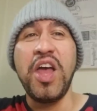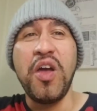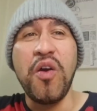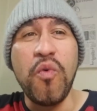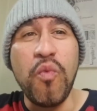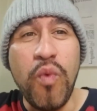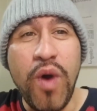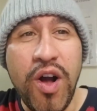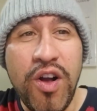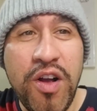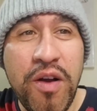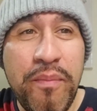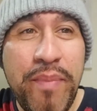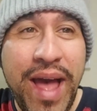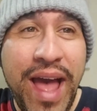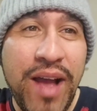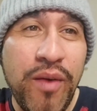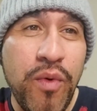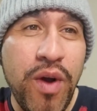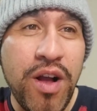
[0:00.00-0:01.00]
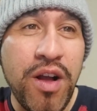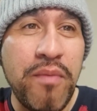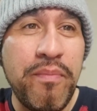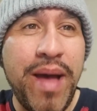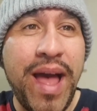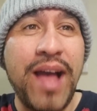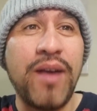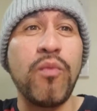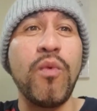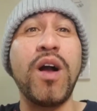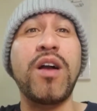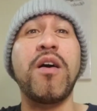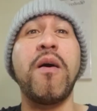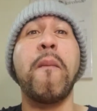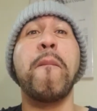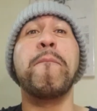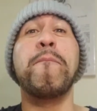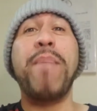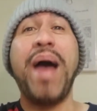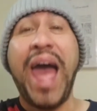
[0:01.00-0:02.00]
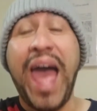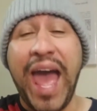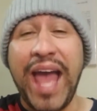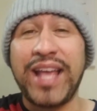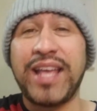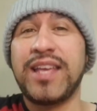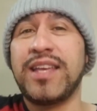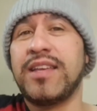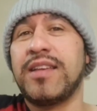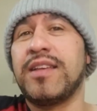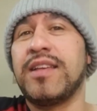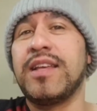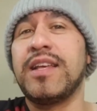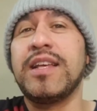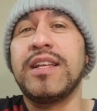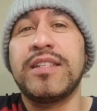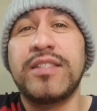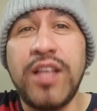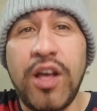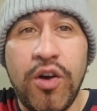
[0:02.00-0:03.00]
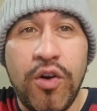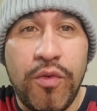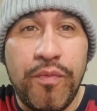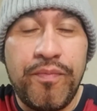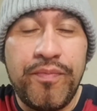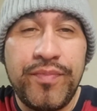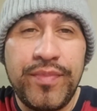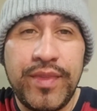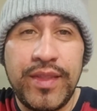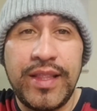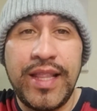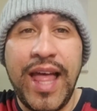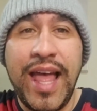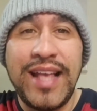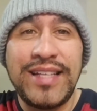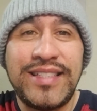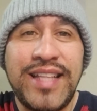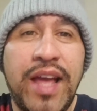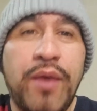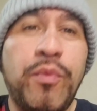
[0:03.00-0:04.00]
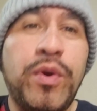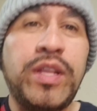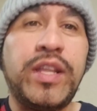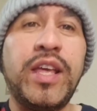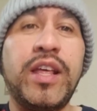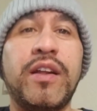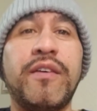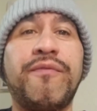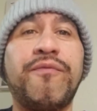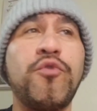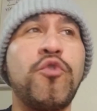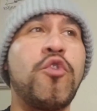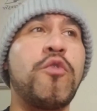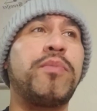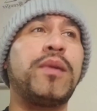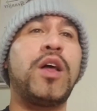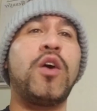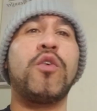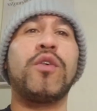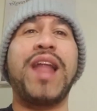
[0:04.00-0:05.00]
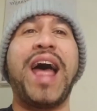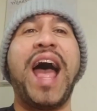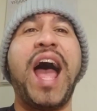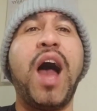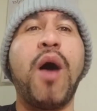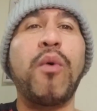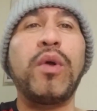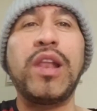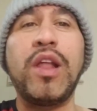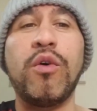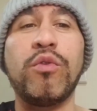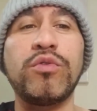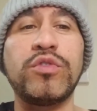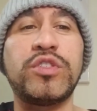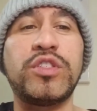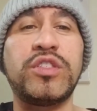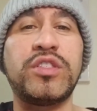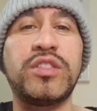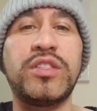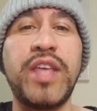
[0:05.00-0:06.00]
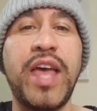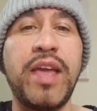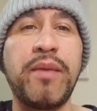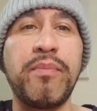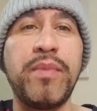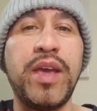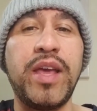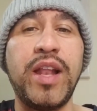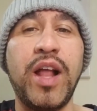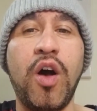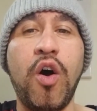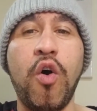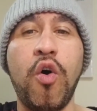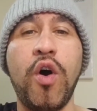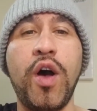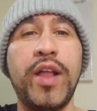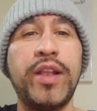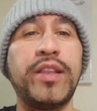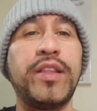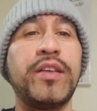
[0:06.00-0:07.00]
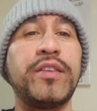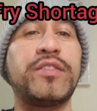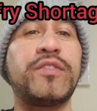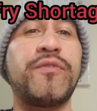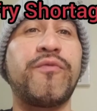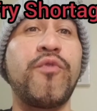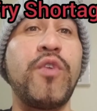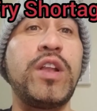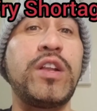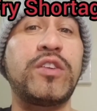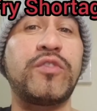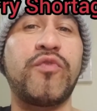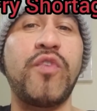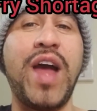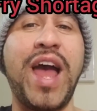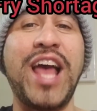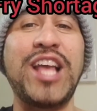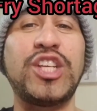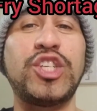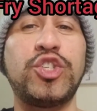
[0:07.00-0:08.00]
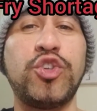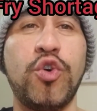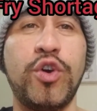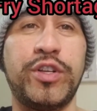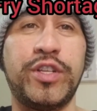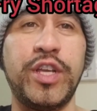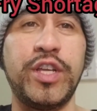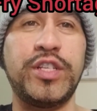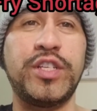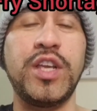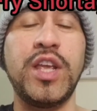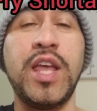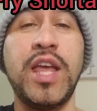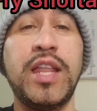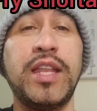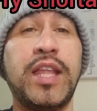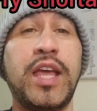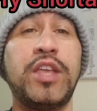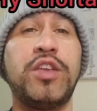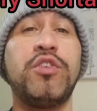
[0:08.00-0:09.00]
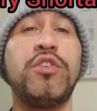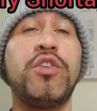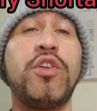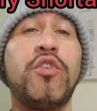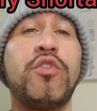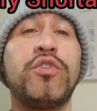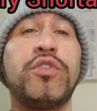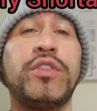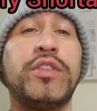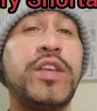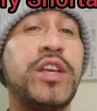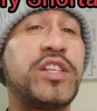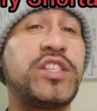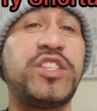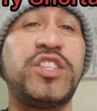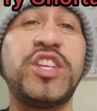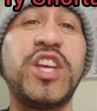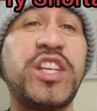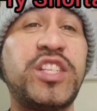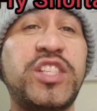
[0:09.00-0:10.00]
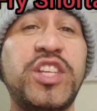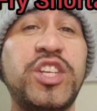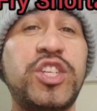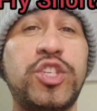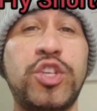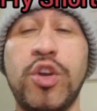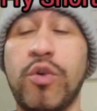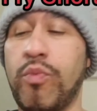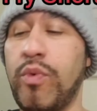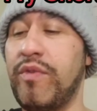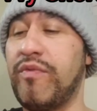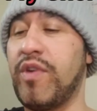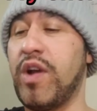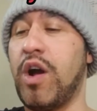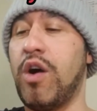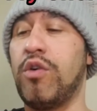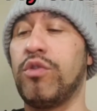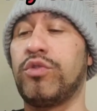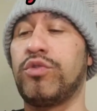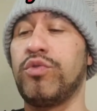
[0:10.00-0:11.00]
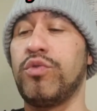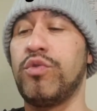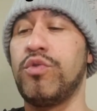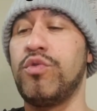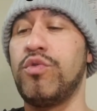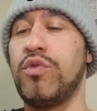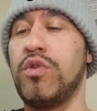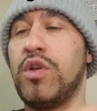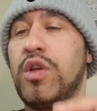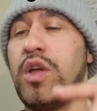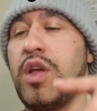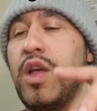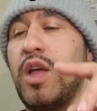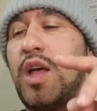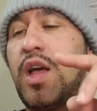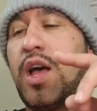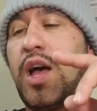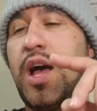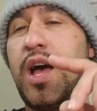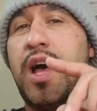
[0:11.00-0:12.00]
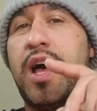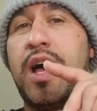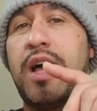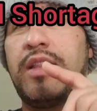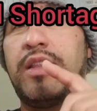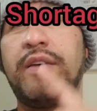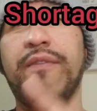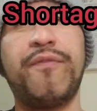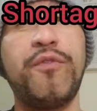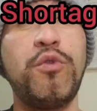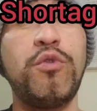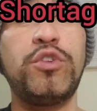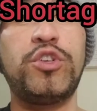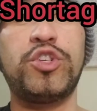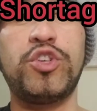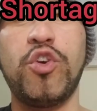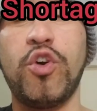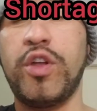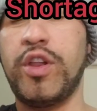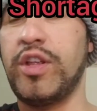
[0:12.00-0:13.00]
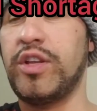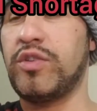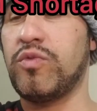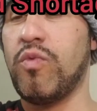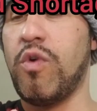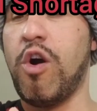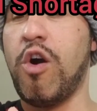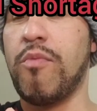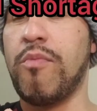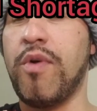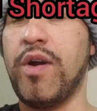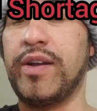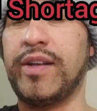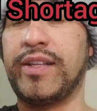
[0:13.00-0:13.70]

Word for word: Welcome back, welcome back, welcome back. So, last night we did a full-blown hour-long segment on this french fry shortage now you know just just this year we've gone through uh, the food shortage walmart